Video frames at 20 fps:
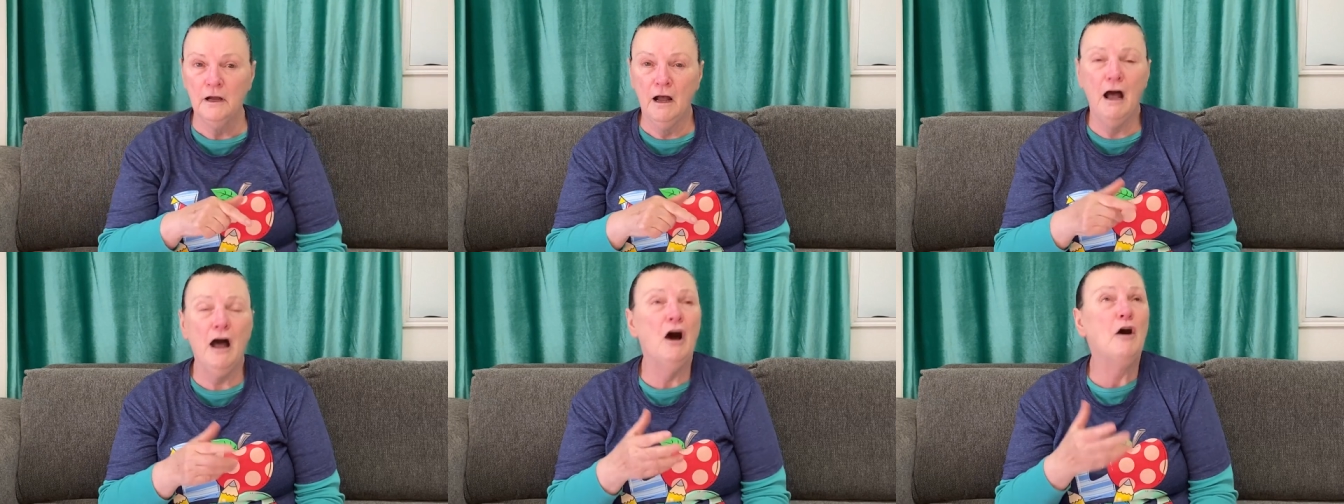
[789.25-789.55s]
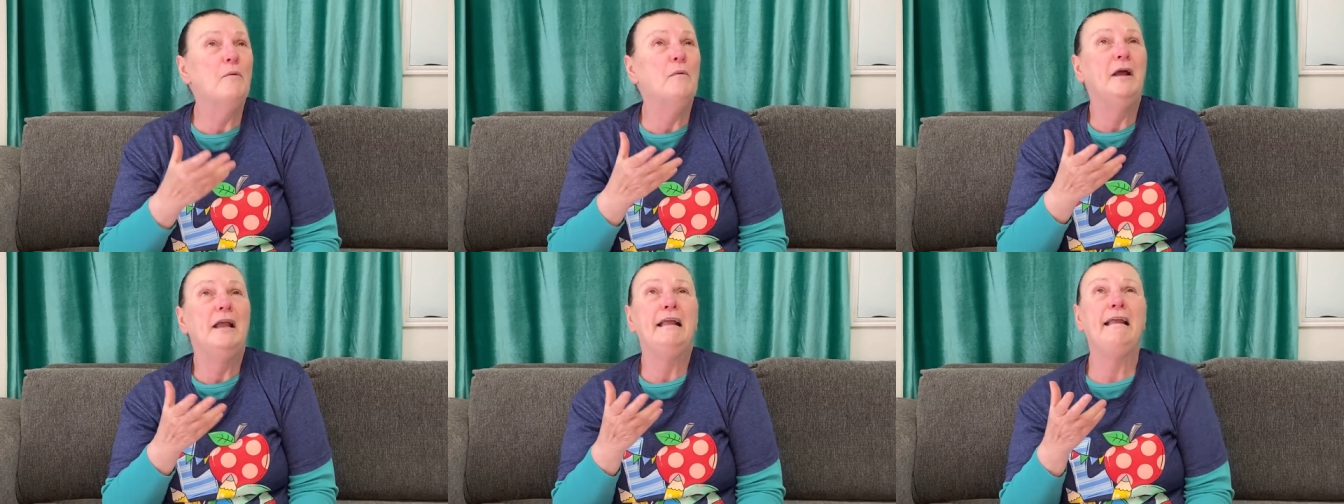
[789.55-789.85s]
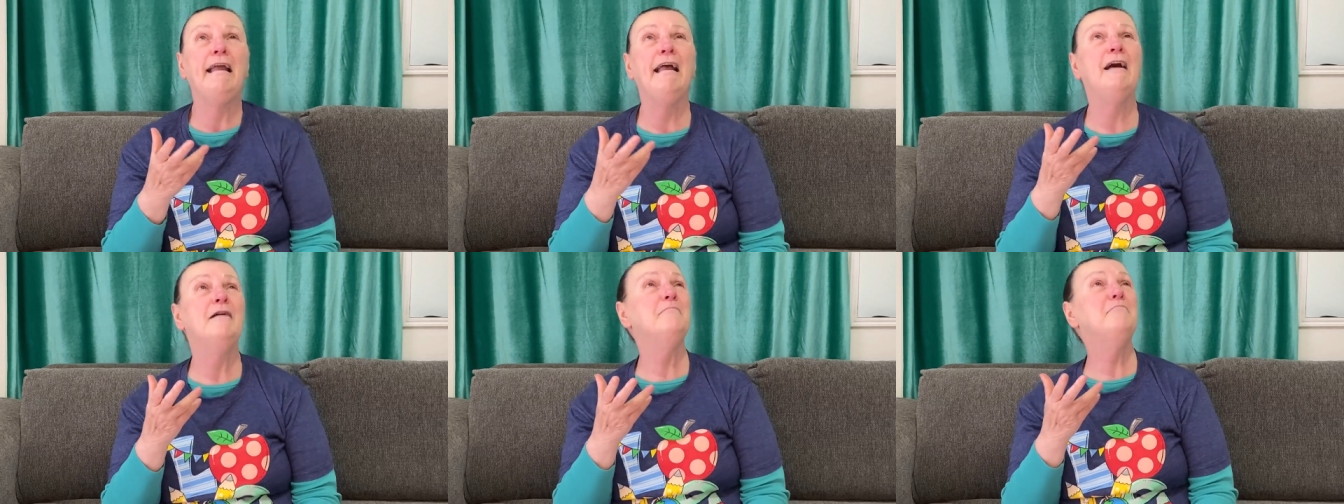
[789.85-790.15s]
Oh, we
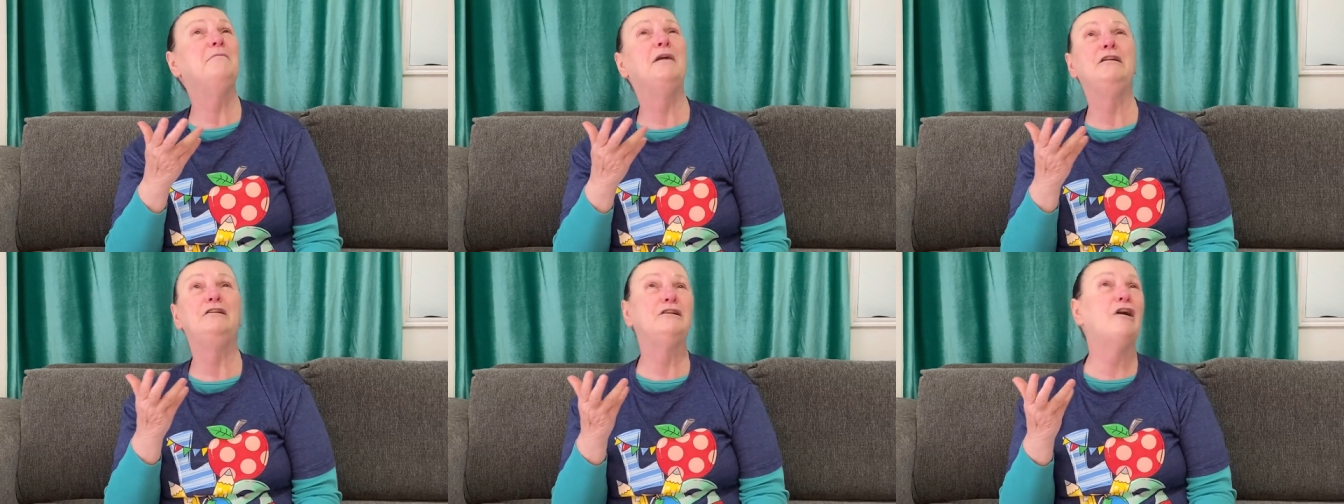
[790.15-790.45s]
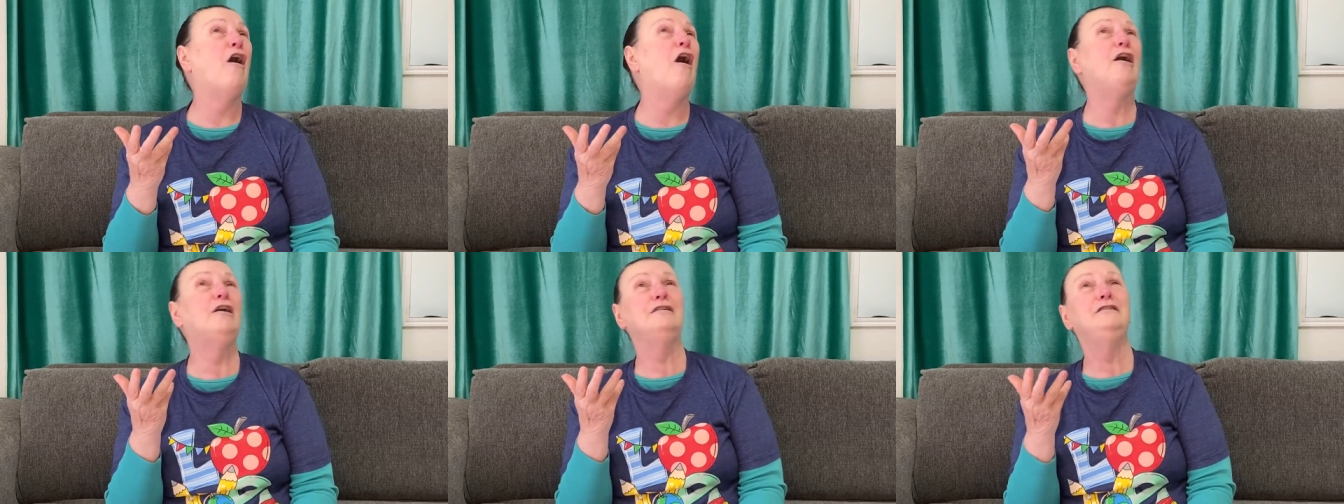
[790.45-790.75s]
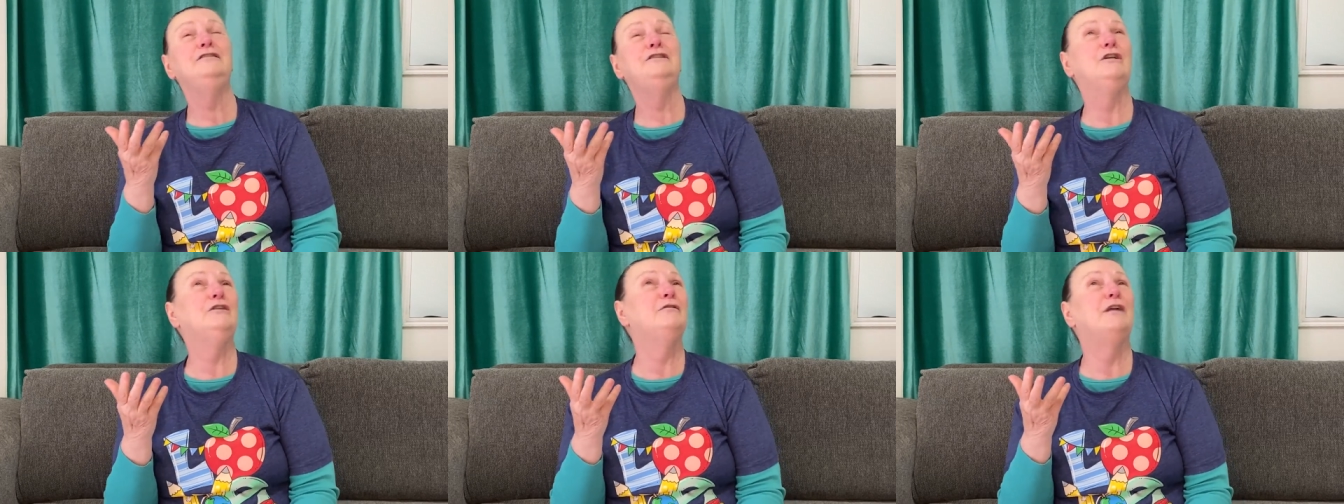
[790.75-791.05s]
can't be
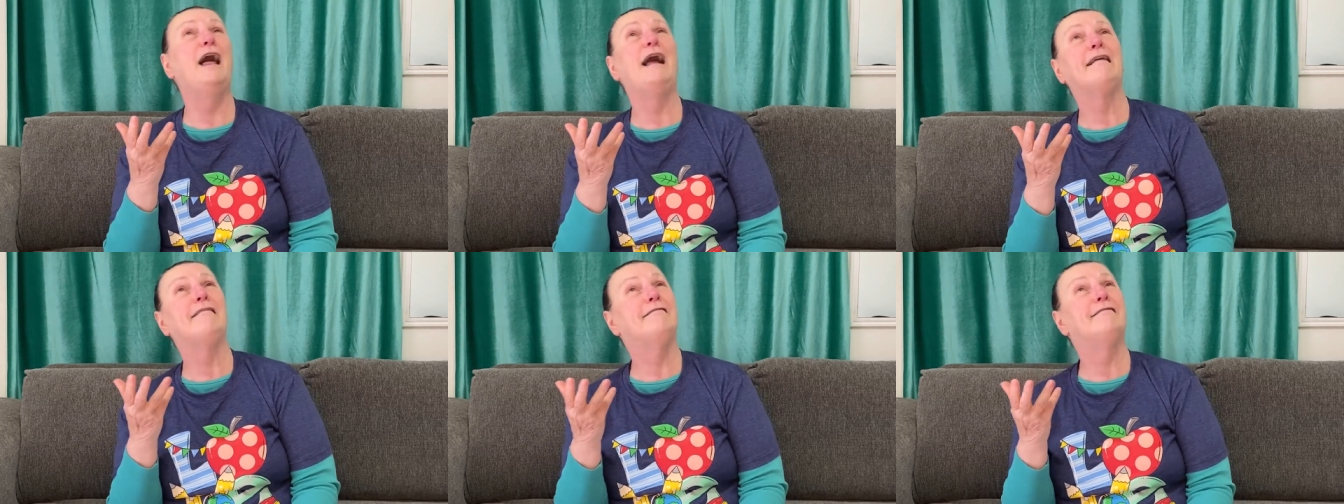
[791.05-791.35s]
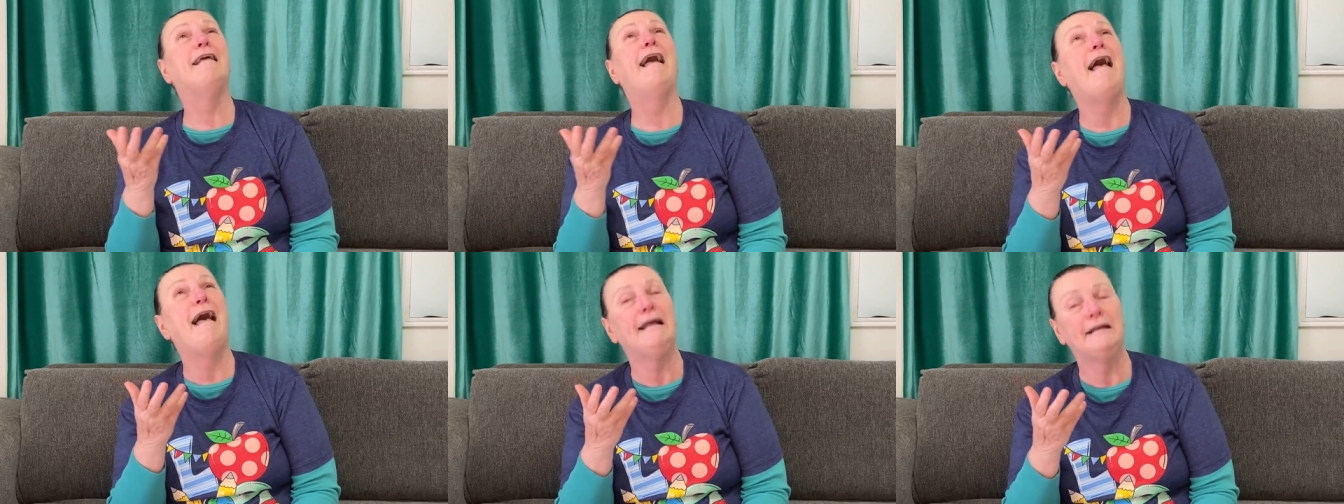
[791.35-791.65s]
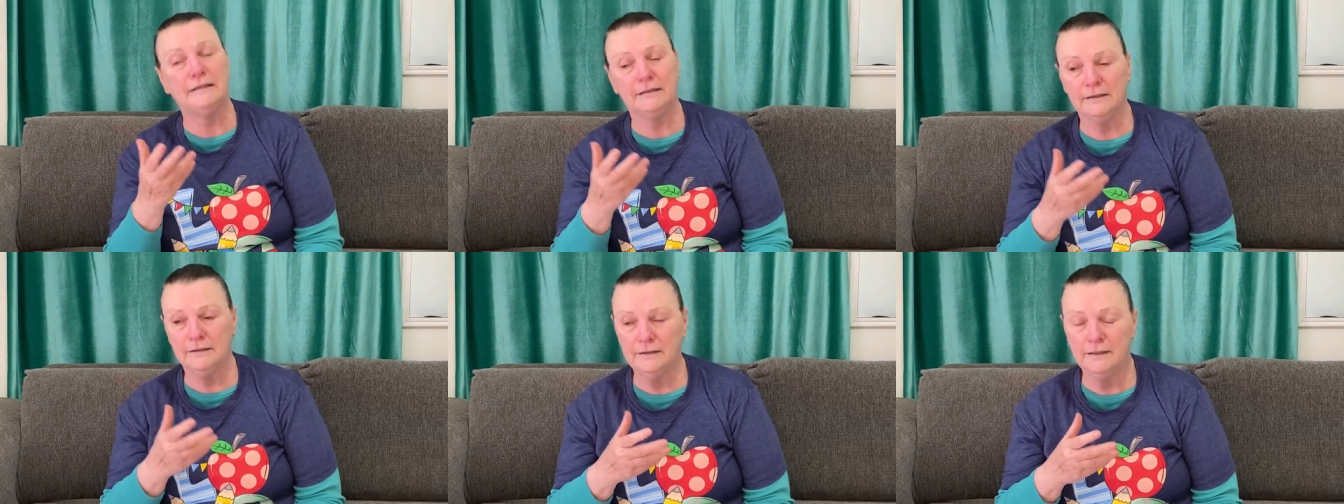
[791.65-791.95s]
talked to like
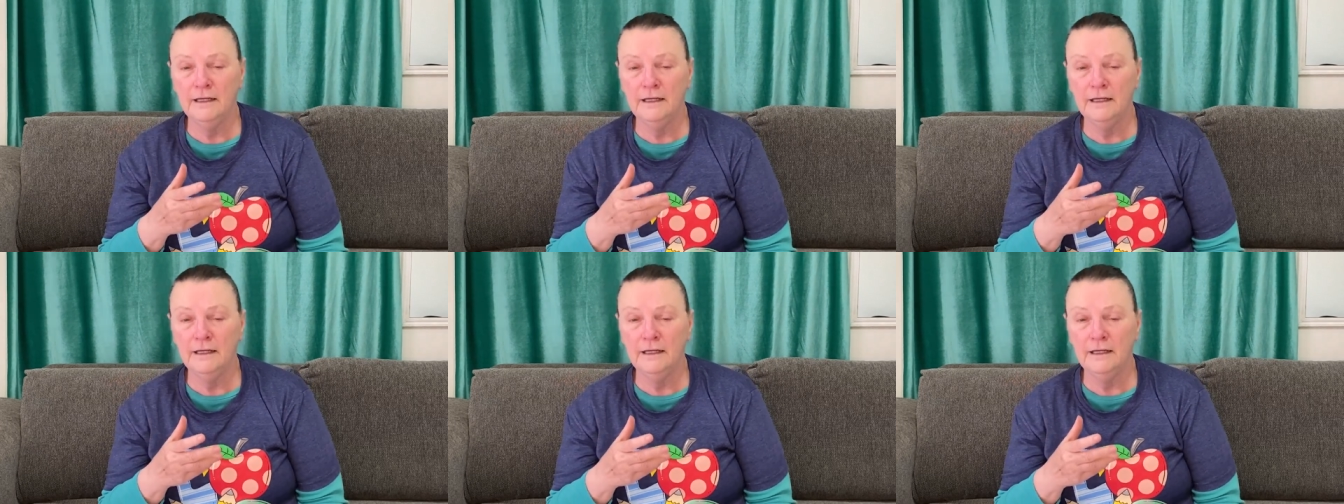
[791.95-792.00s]
that.